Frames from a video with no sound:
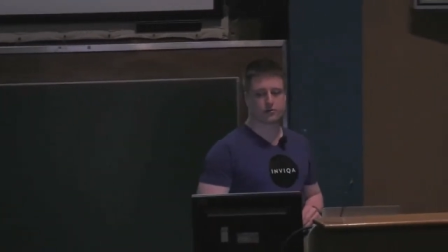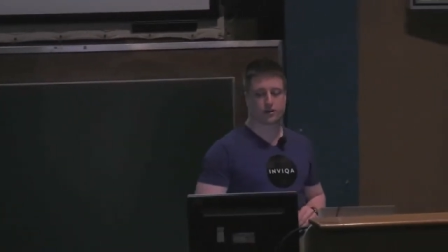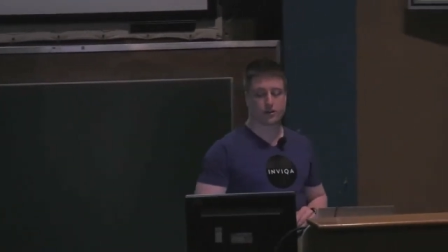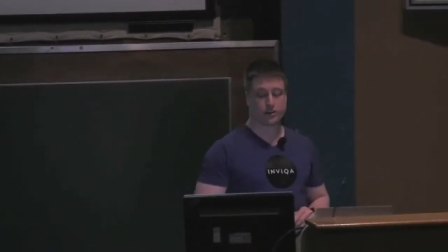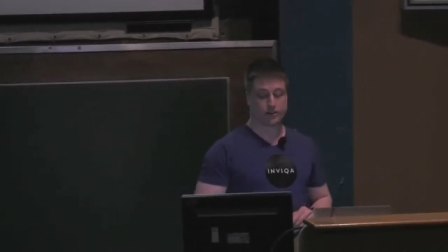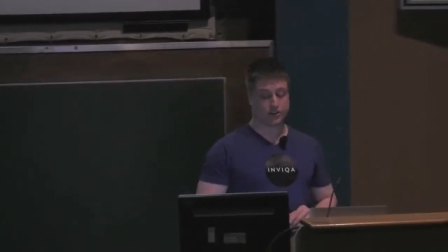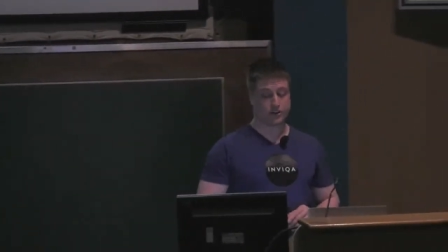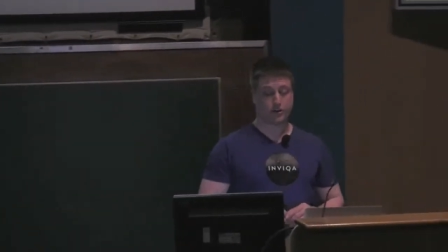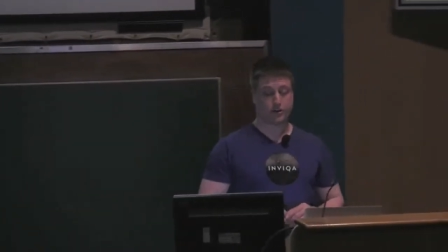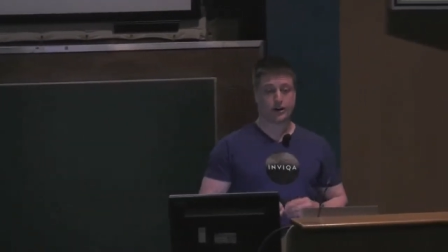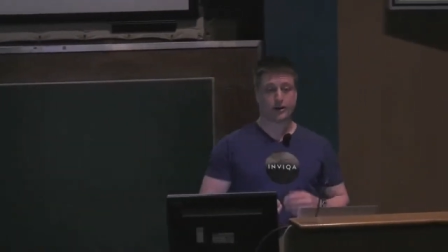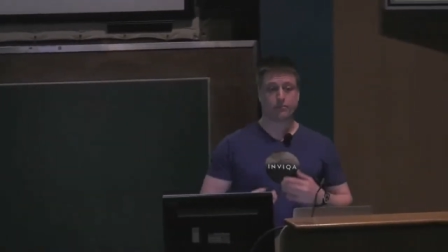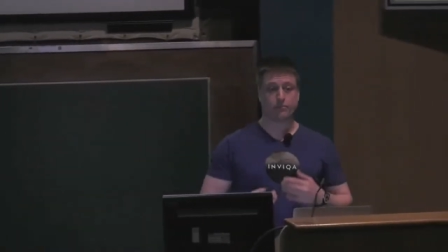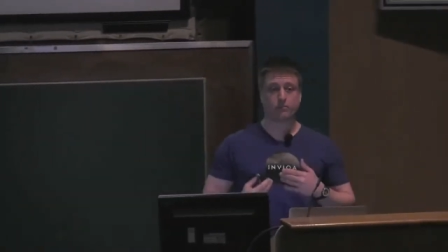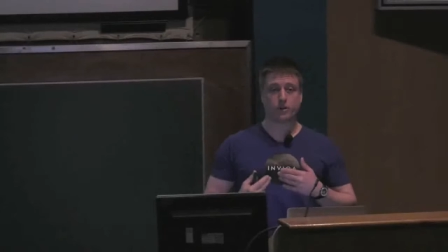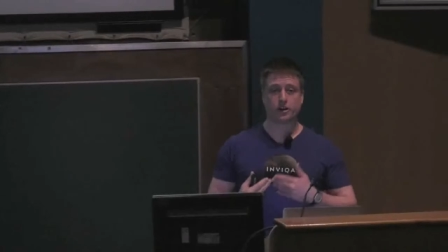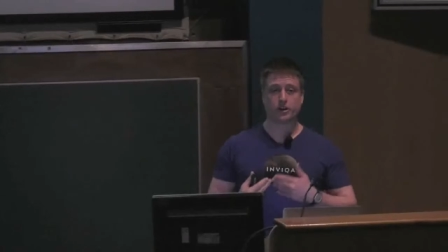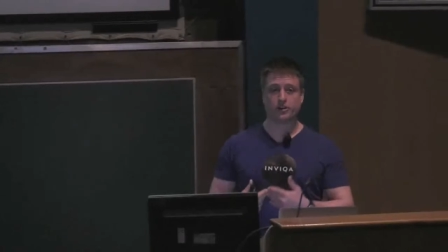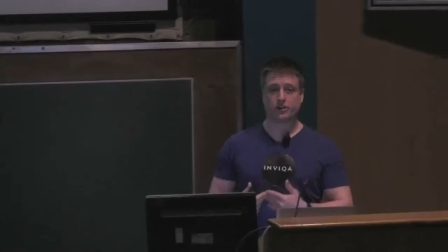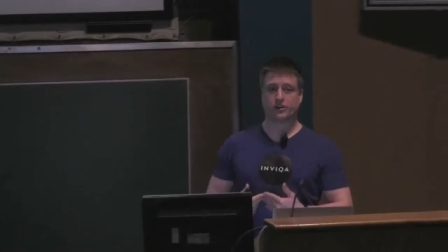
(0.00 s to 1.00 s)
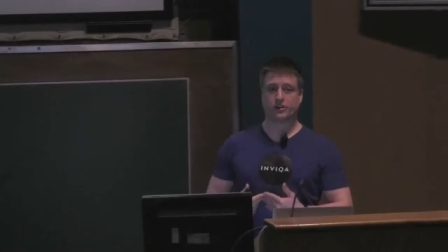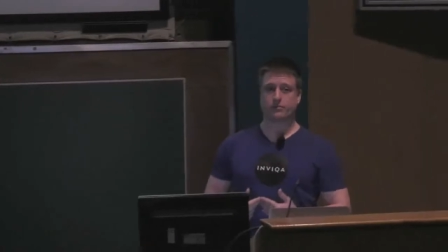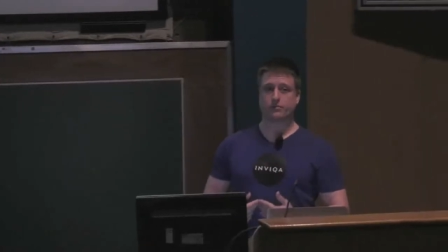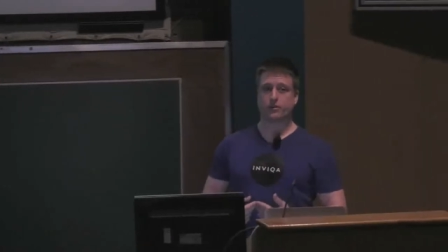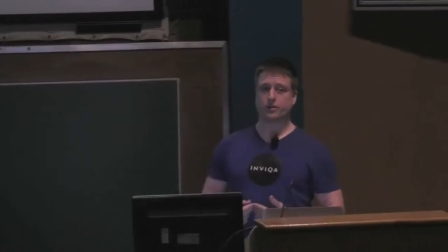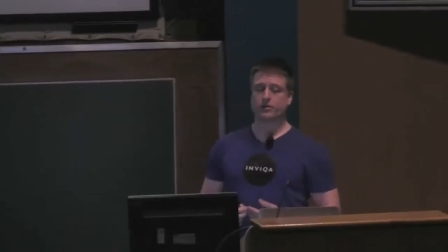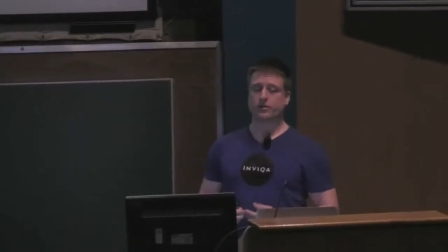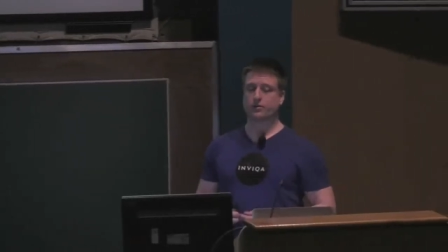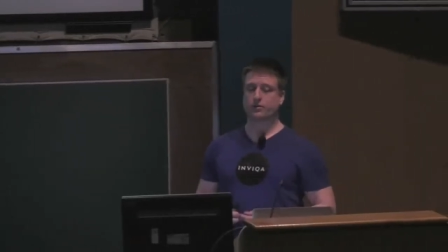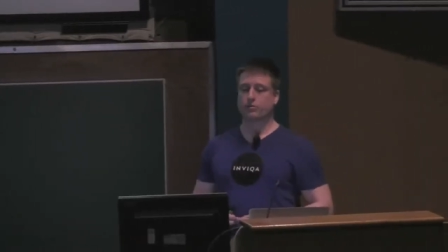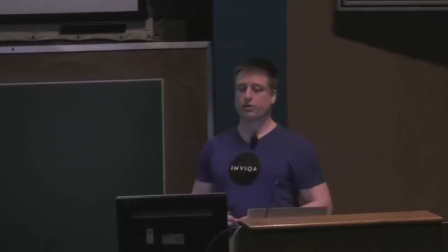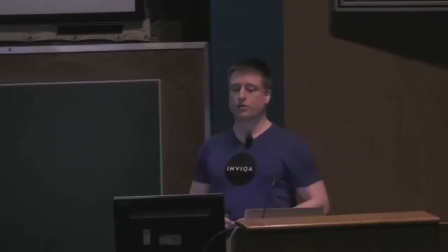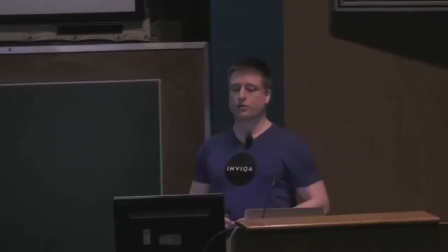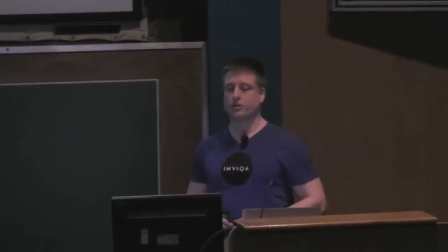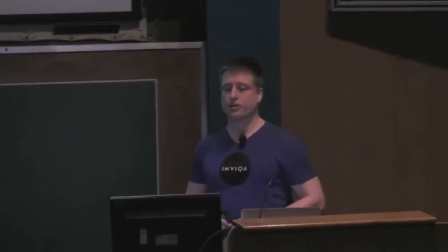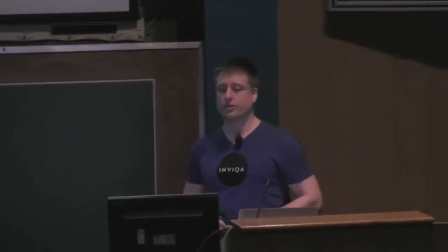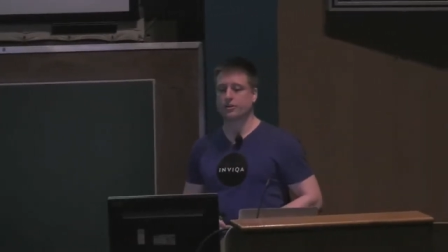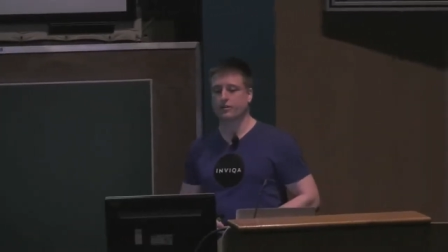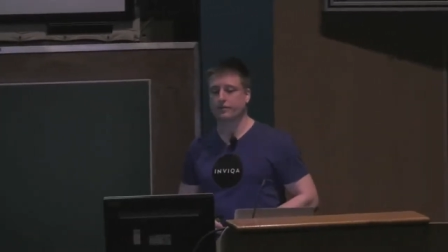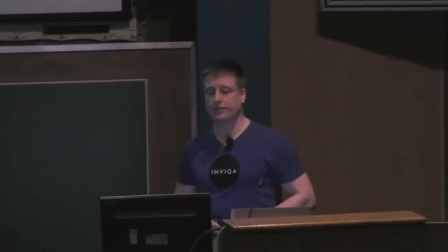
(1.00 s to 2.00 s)
It merges the master
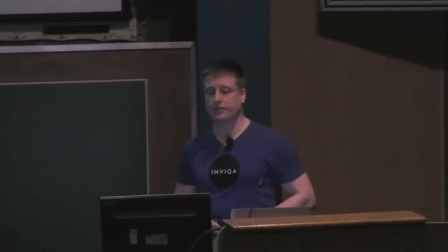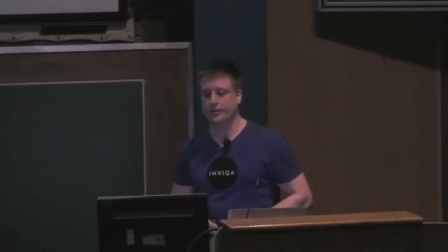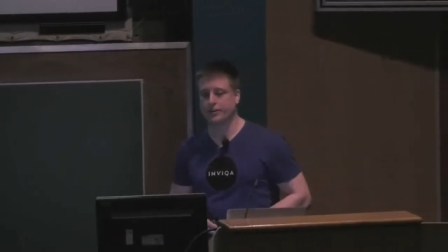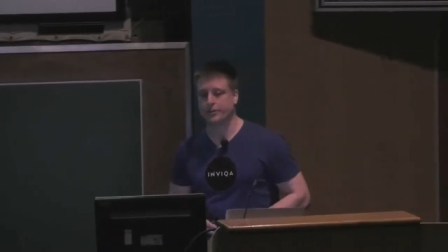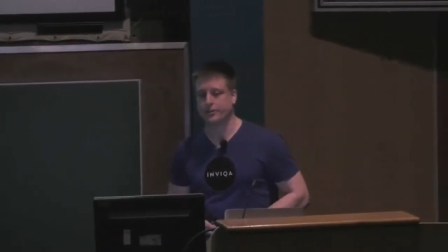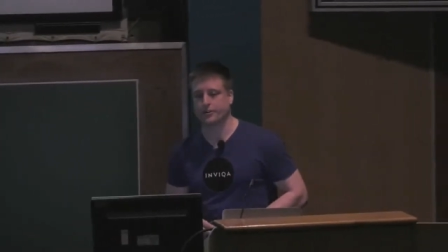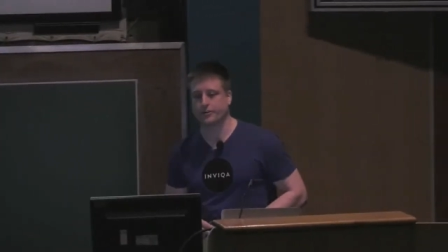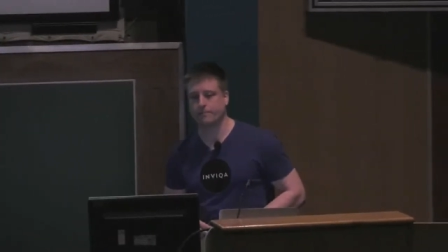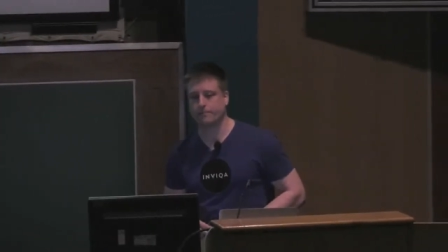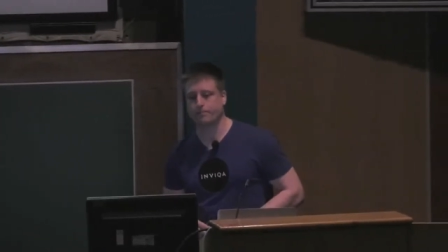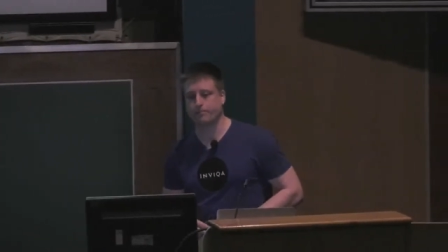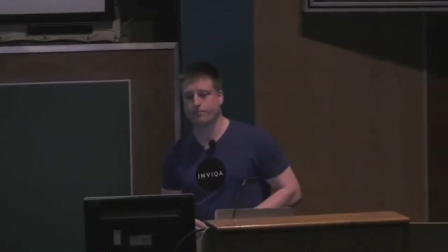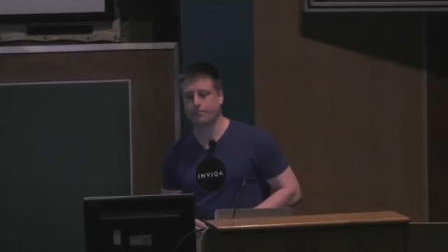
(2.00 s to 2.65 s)
branch into feature.